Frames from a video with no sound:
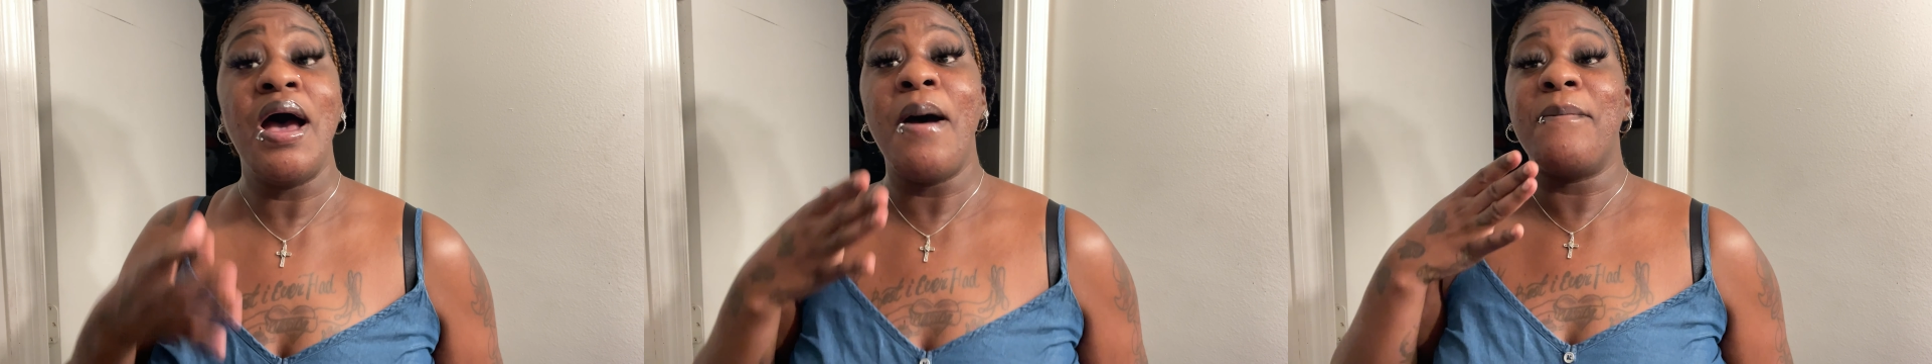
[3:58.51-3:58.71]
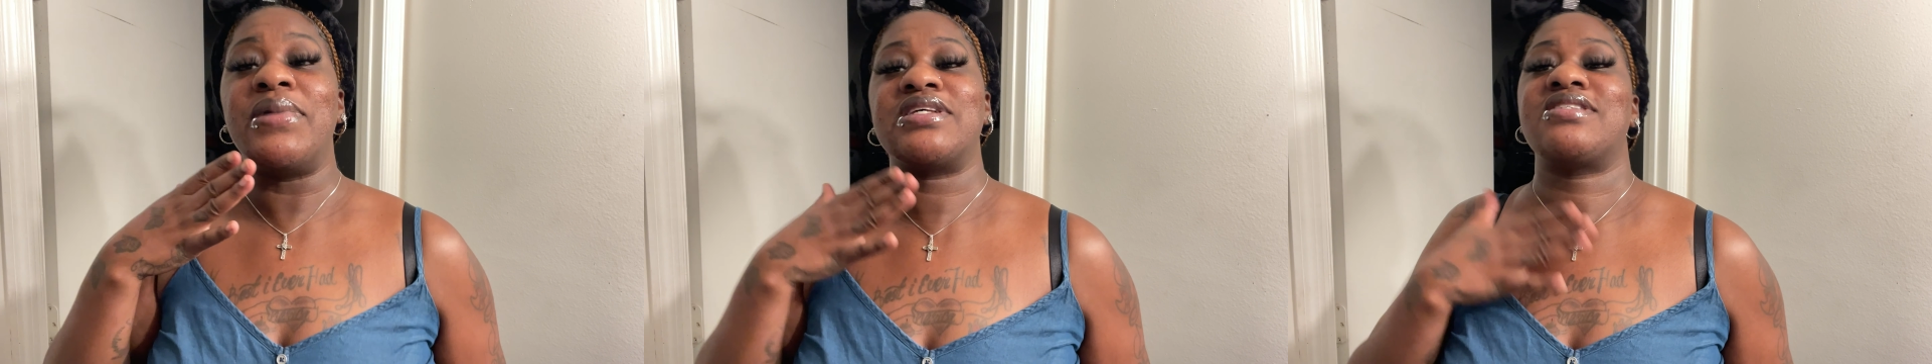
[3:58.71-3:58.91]

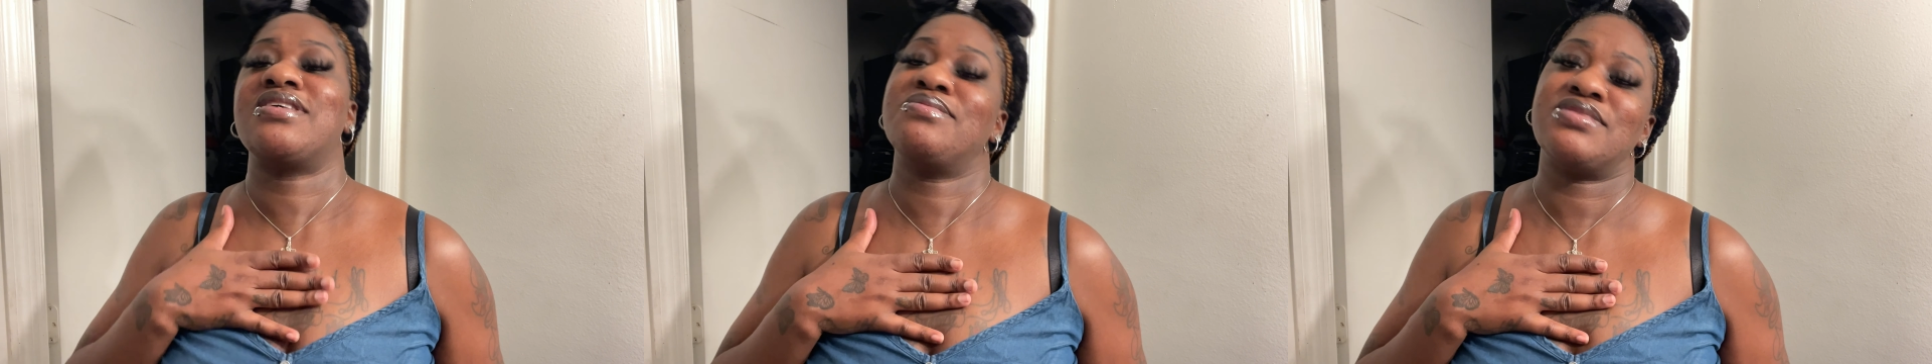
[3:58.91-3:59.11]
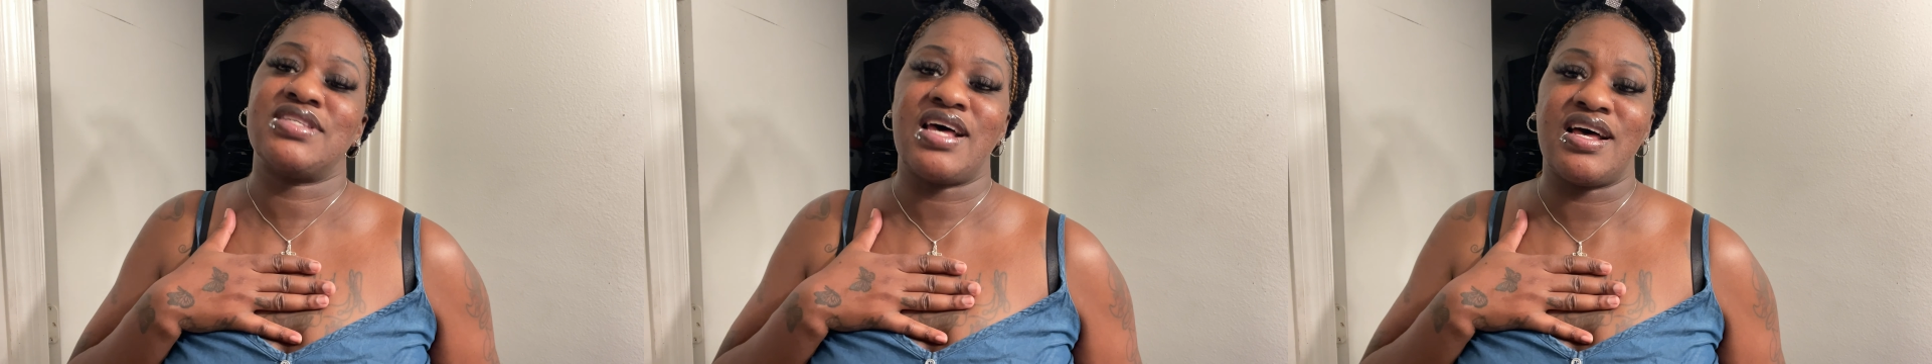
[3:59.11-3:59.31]
But
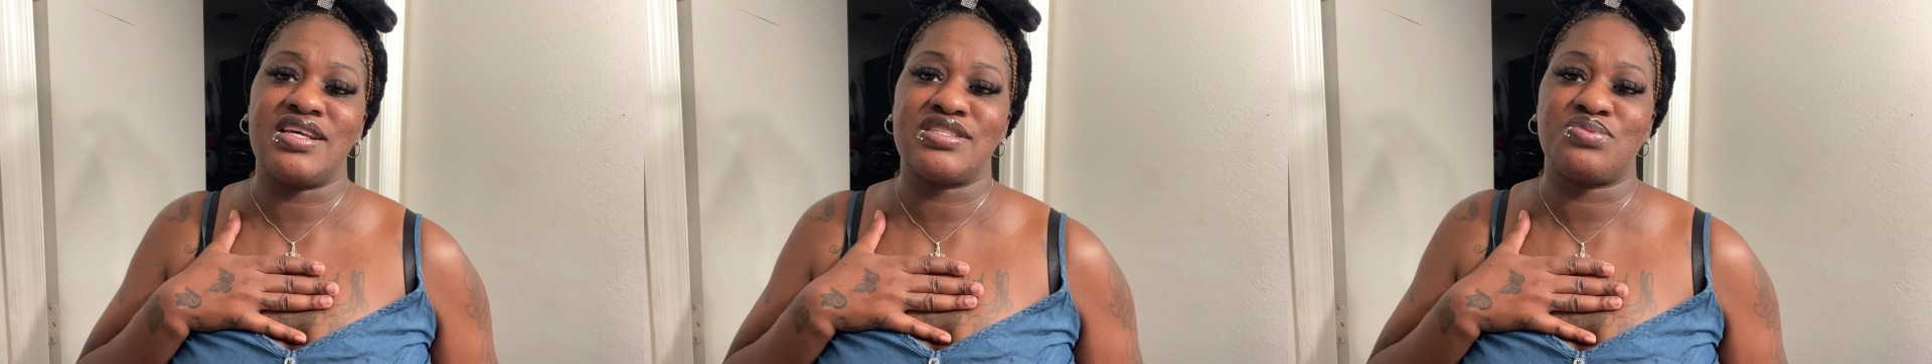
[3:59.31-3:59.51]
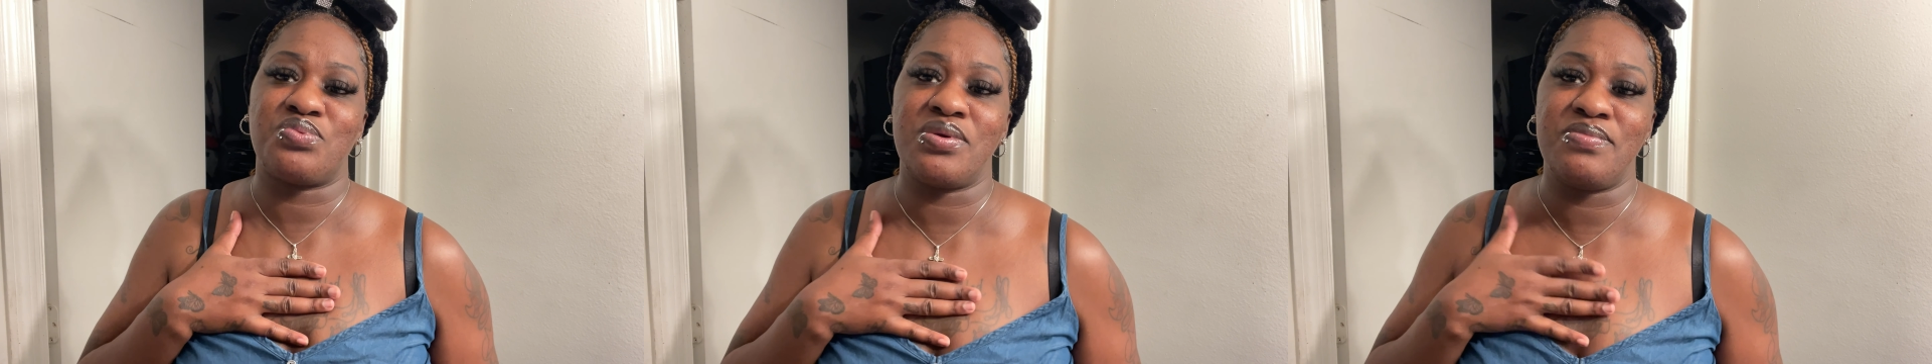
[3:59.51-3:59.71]

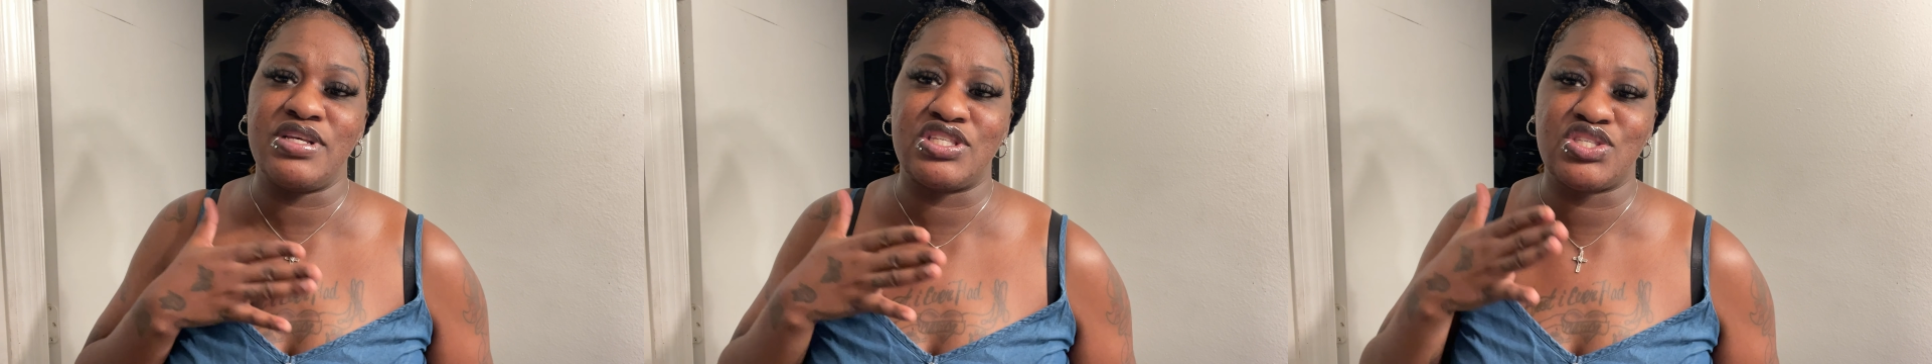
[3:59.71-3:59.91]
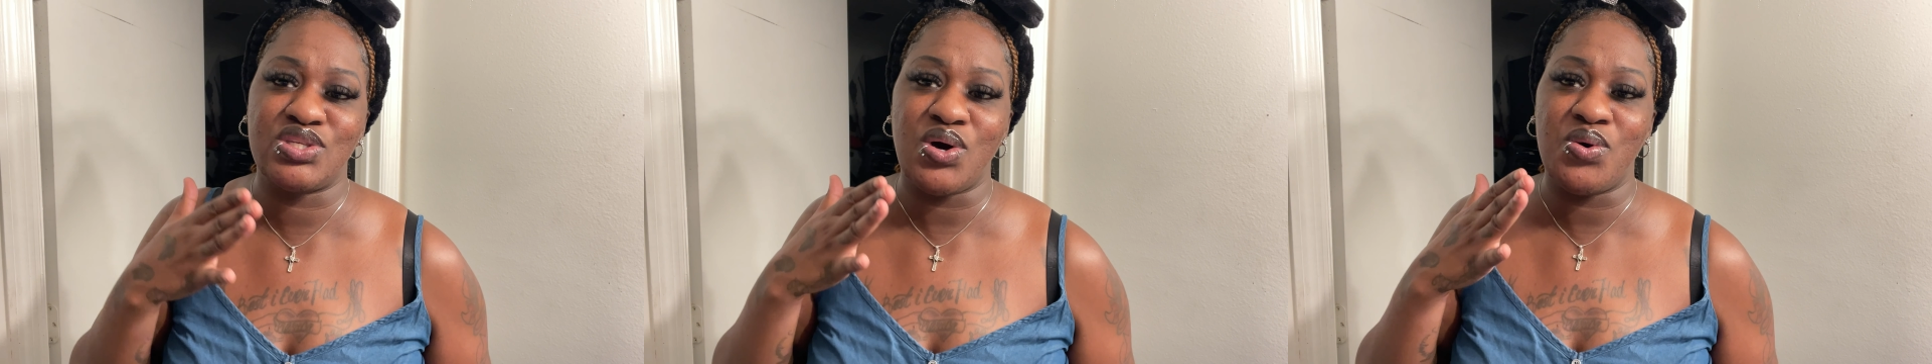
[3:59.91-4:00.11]
sometimes we be so